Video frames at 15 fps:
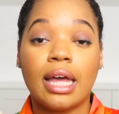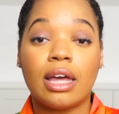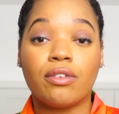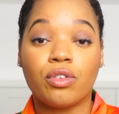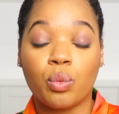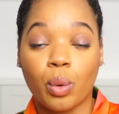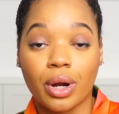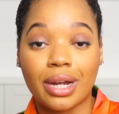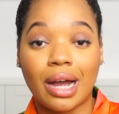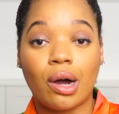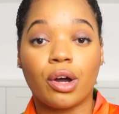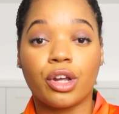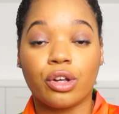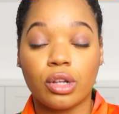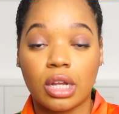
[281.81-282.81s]
If you work
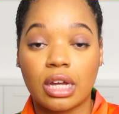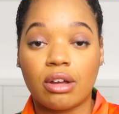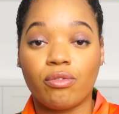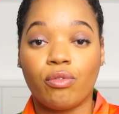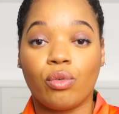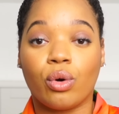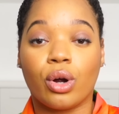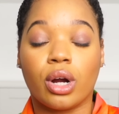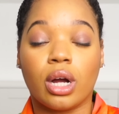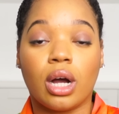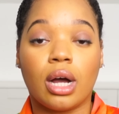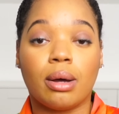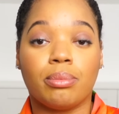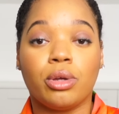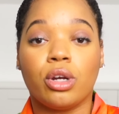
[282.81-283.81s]
out and you're looking for,
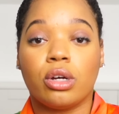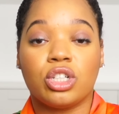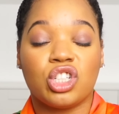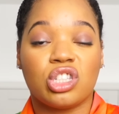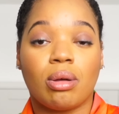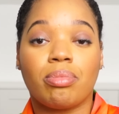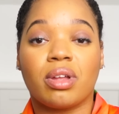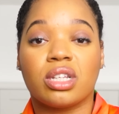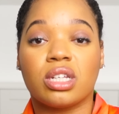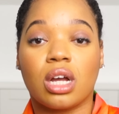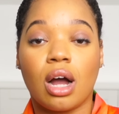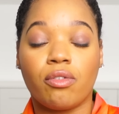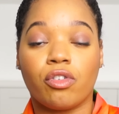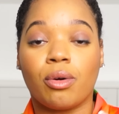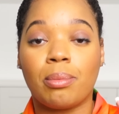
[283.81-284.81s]
um, you know, just something to
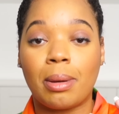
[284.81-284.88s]
cover up,